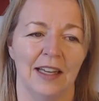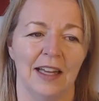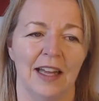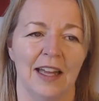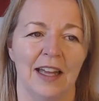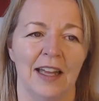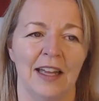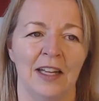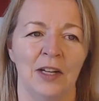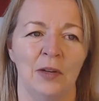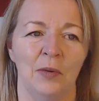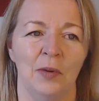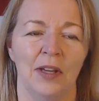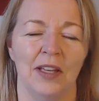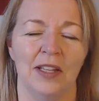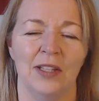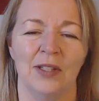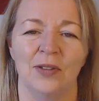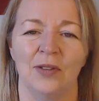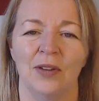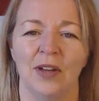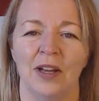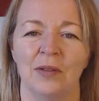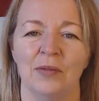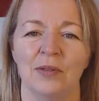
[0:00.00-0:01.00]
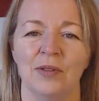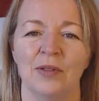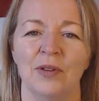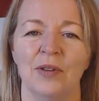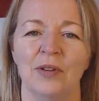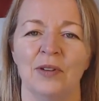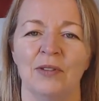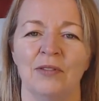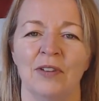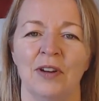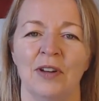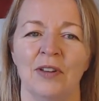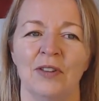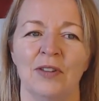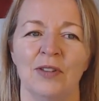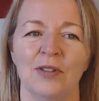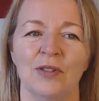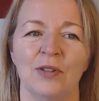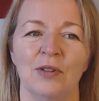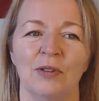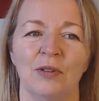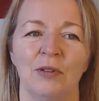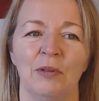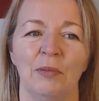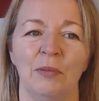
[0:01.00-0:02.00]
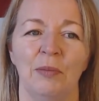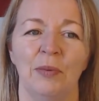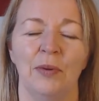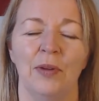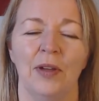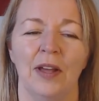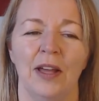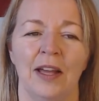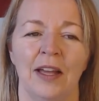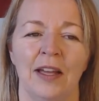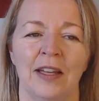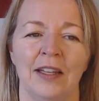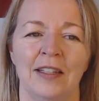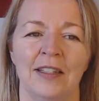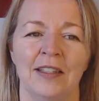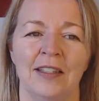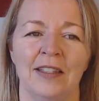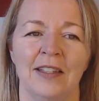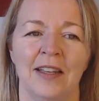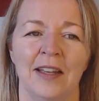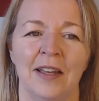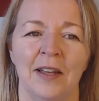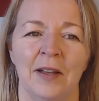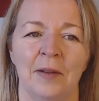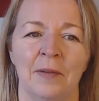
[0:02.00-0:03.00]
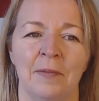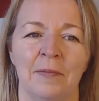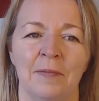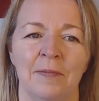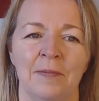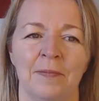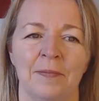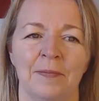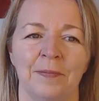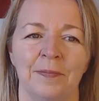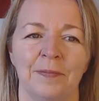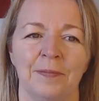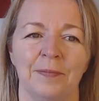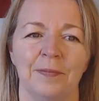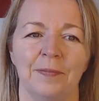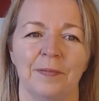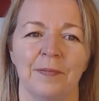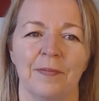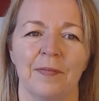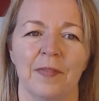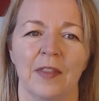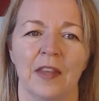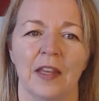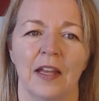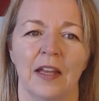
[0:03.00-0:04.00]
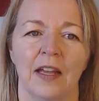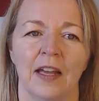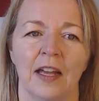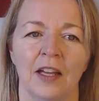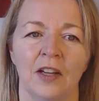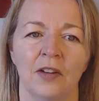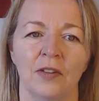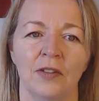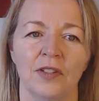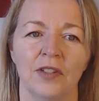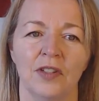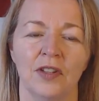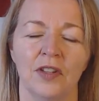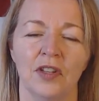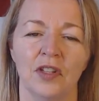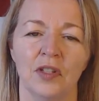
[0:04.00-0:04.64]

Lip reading: Anyway, so I was going around this group, and I got to this